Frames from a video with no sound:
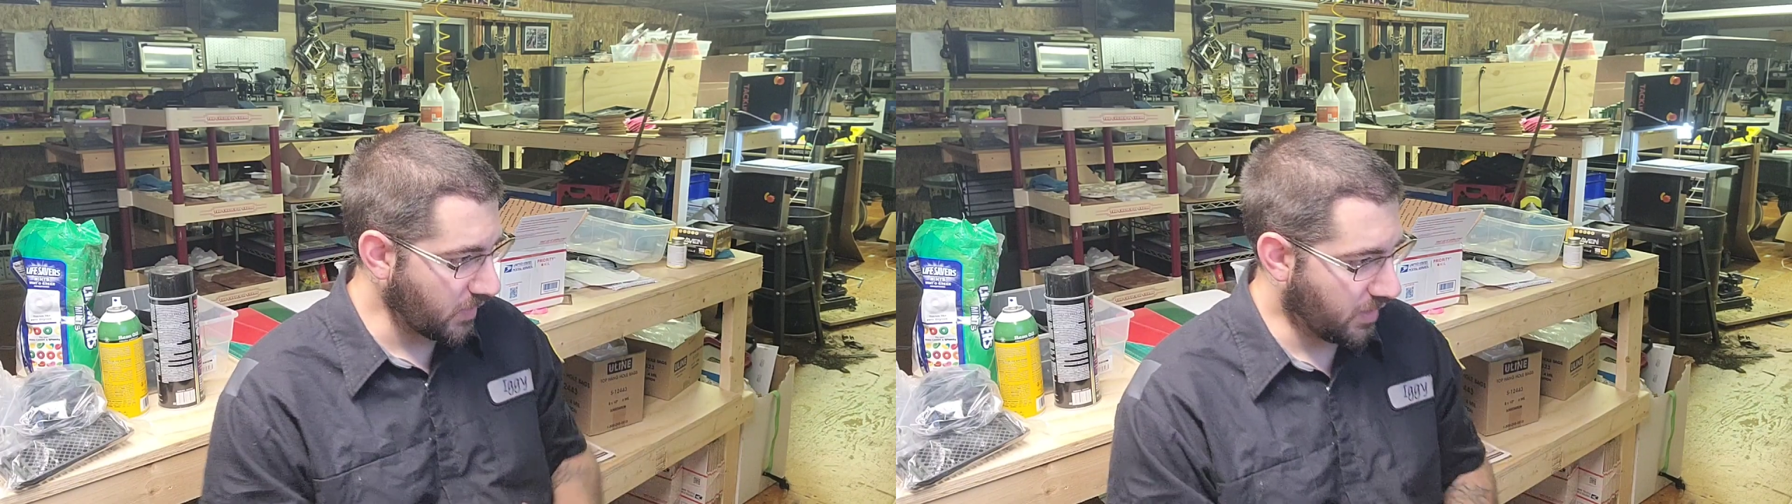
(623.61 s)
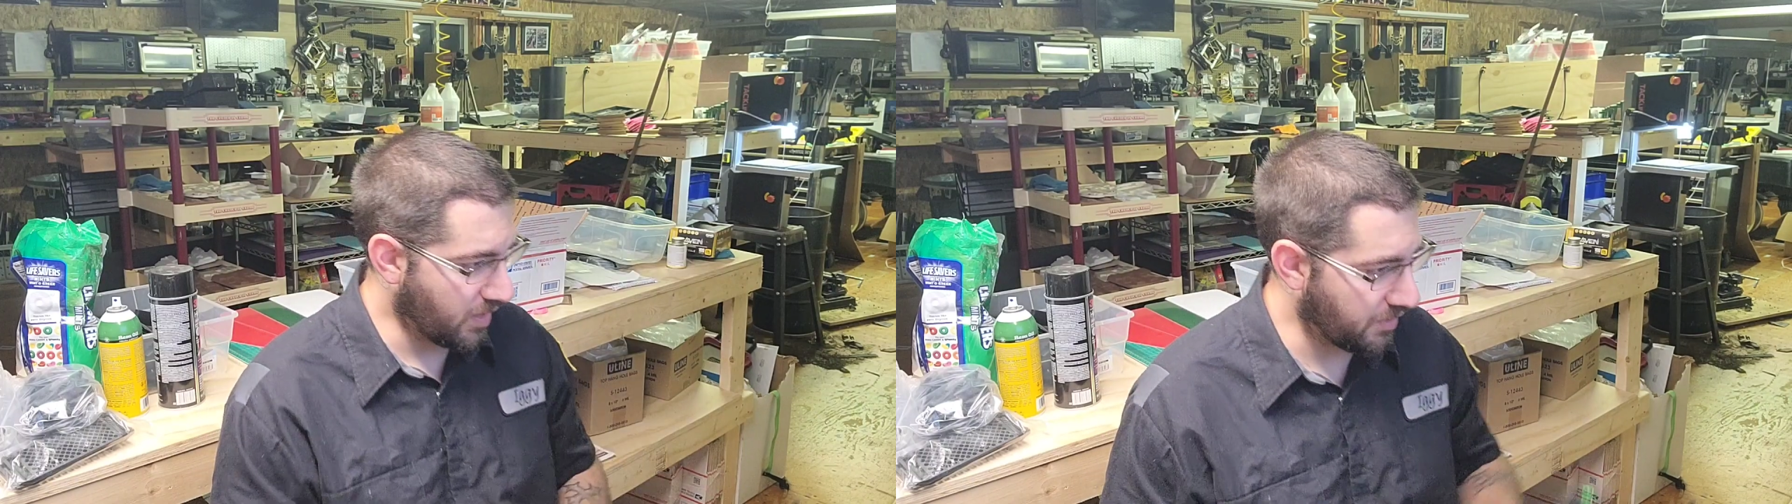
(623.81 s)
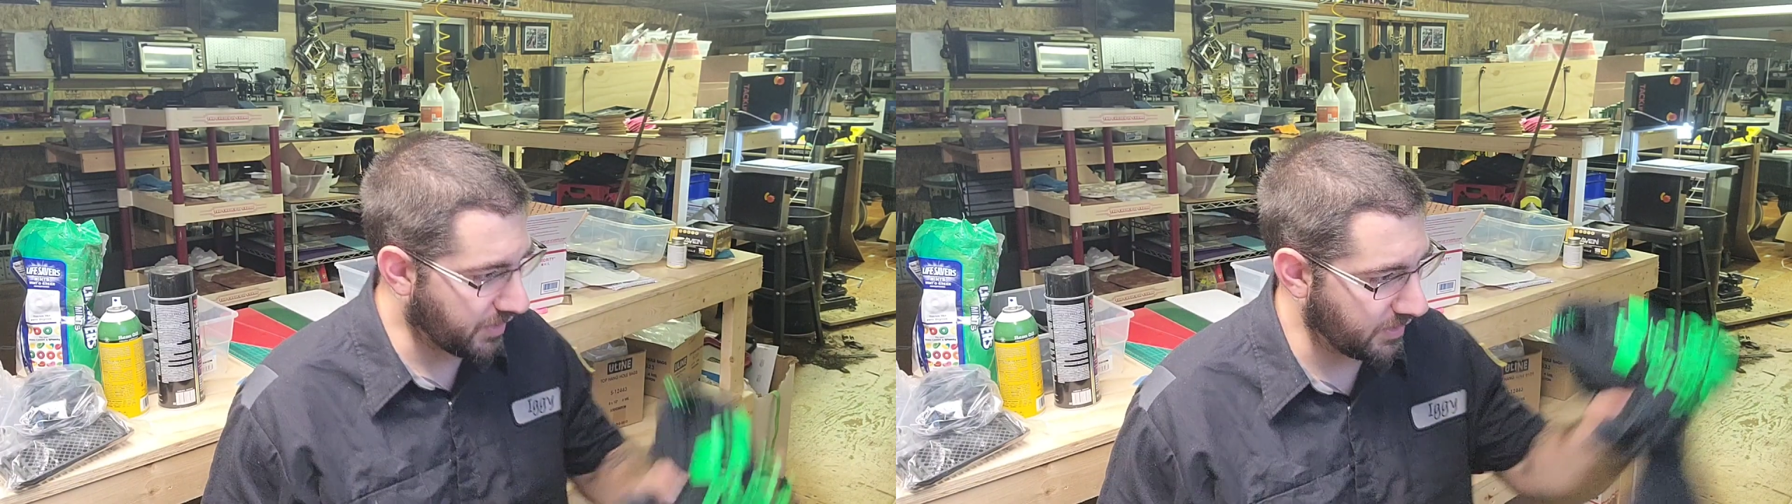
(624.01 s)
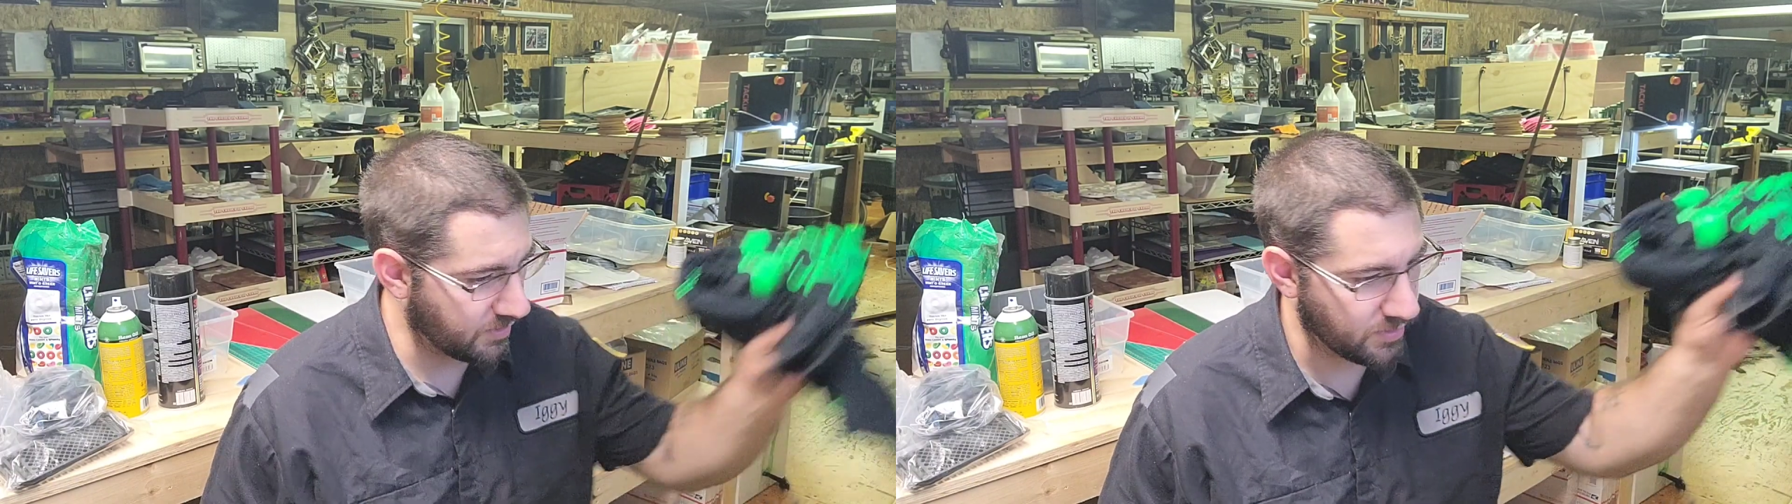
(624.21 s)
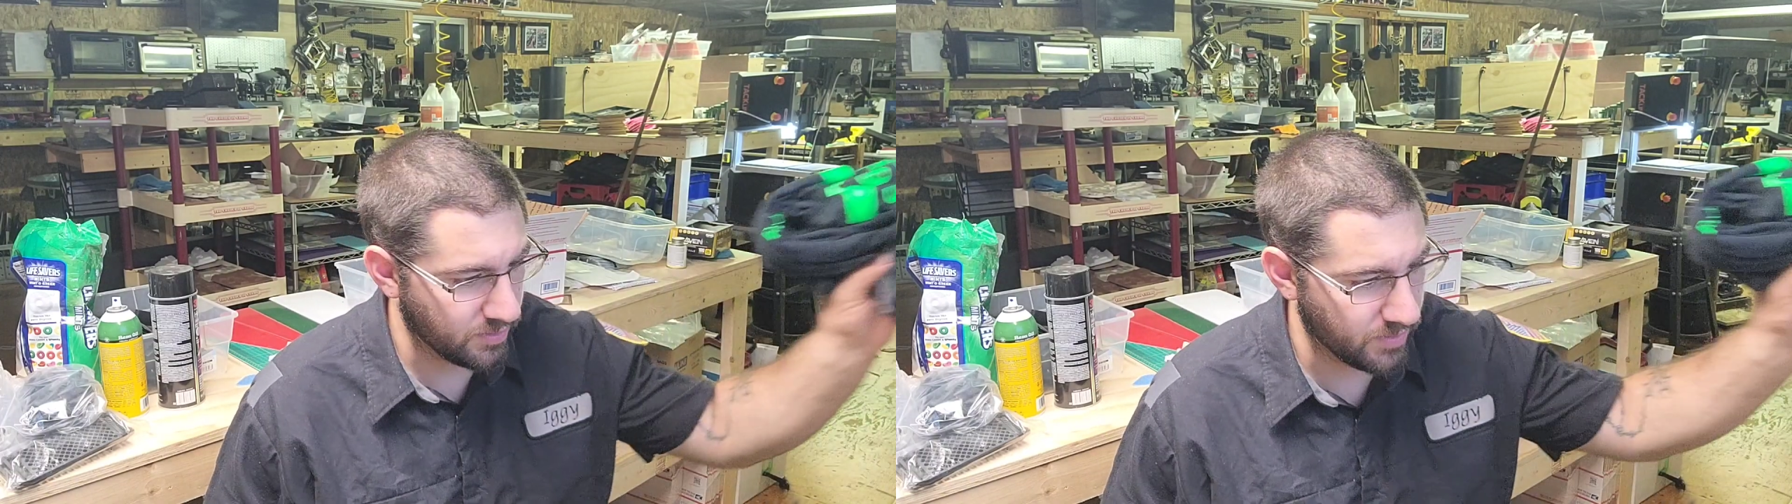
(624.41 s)
Another thing to
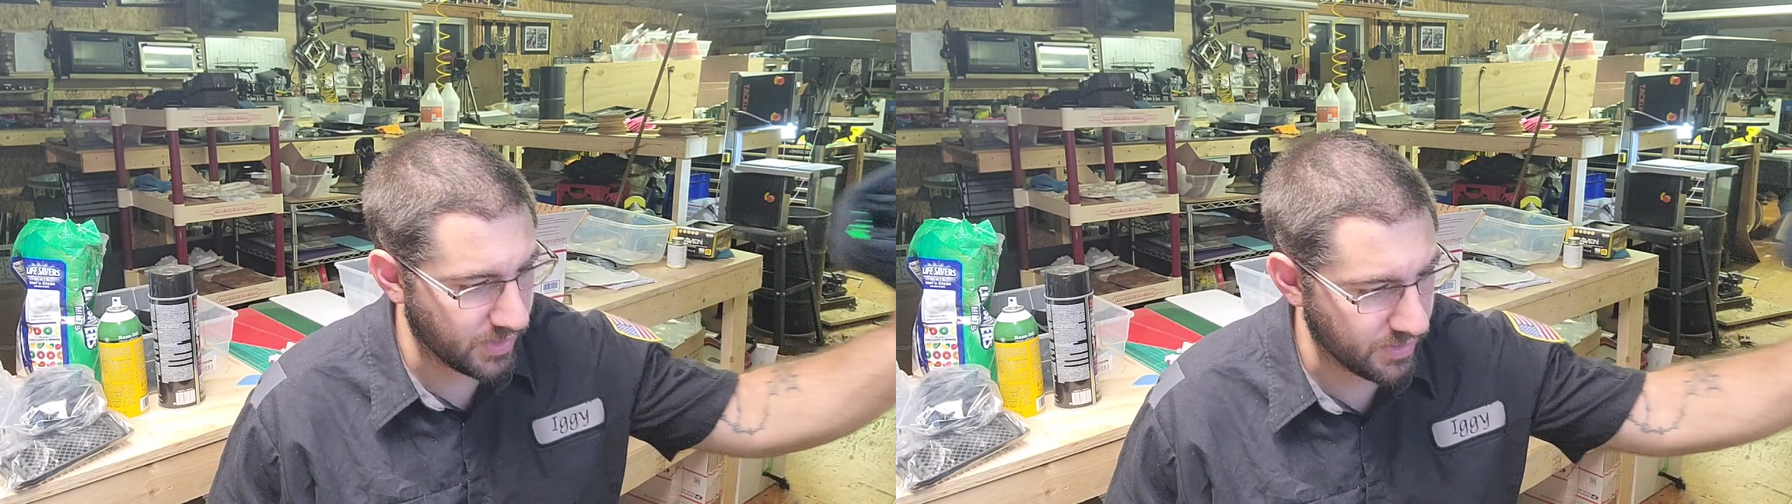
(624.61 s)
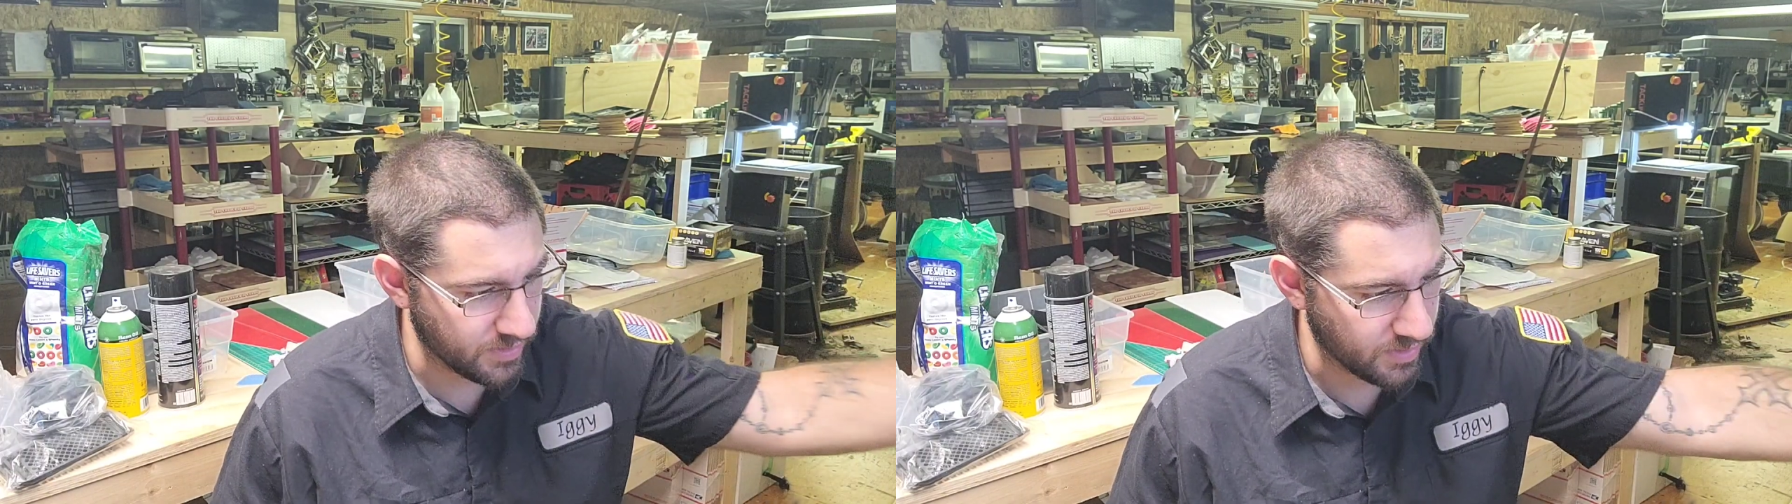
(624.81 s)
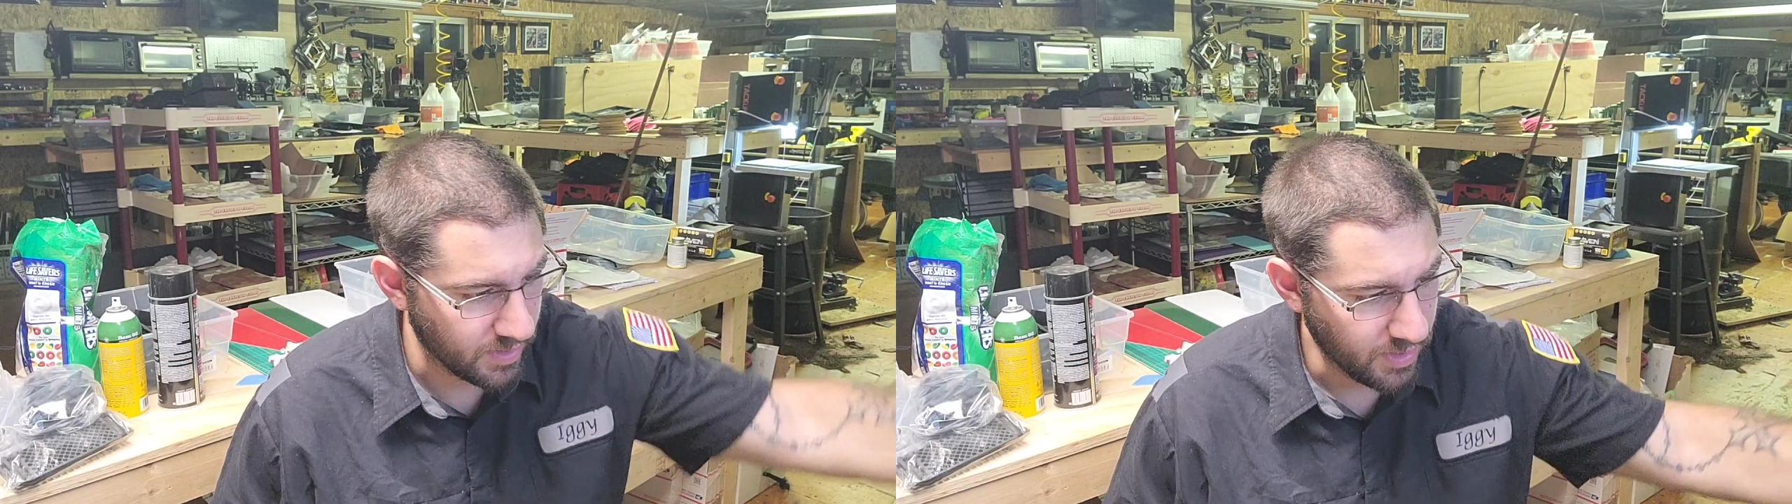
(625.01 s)
do is